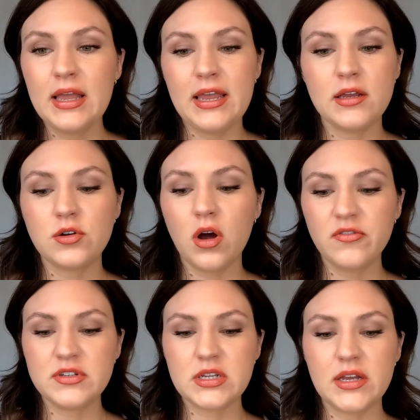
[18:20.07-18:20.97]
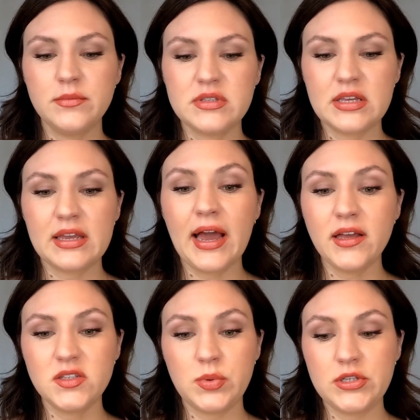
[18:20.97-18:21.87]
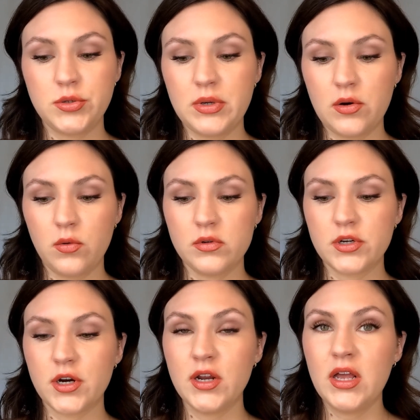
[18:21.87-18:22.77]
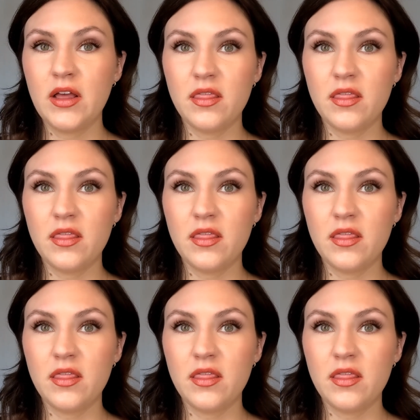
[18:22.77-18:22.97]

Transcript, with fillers: And oftentimes, like as we do get older,